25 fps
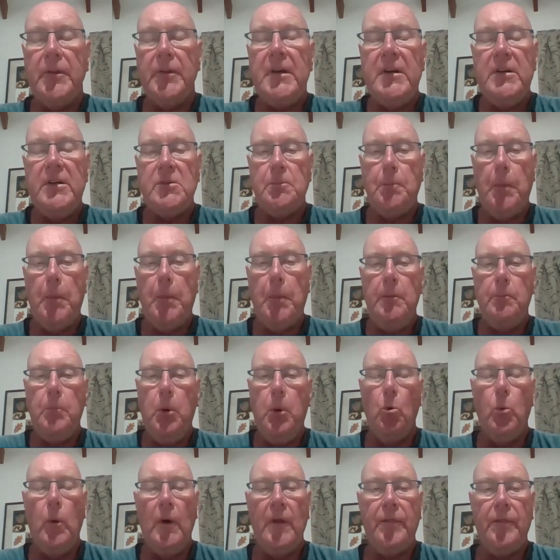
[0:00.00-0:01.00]
These
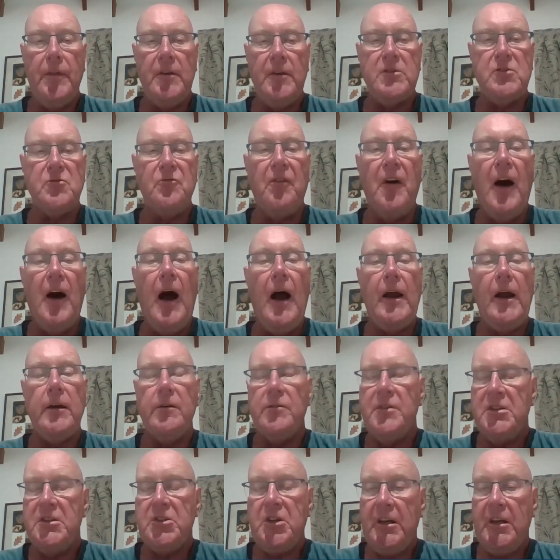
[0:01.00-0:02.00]
people with this
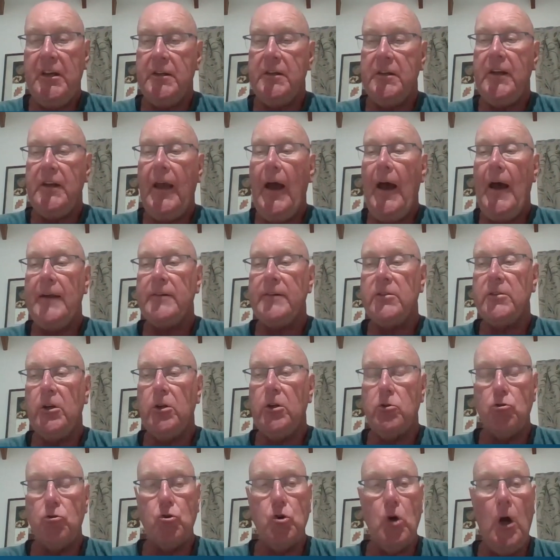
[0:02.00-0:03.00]
fiery skin can't
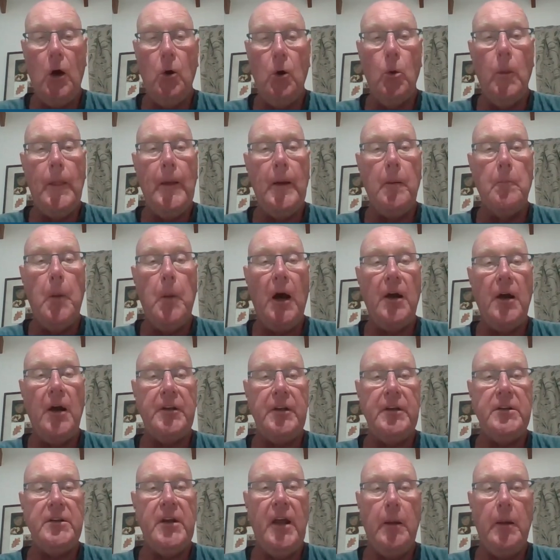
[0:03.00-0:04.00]
control their
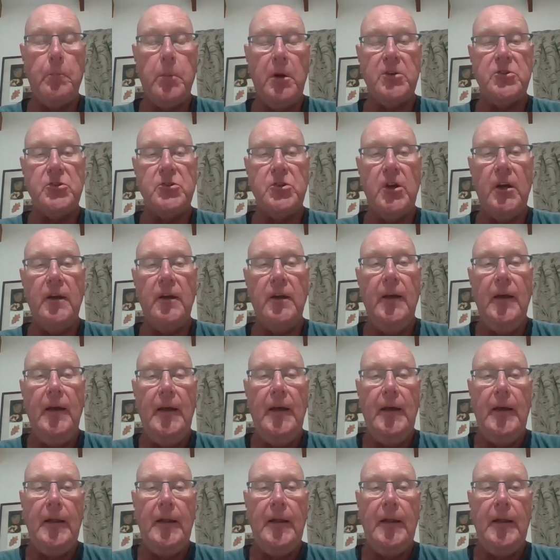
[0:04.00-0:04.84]
body temperature.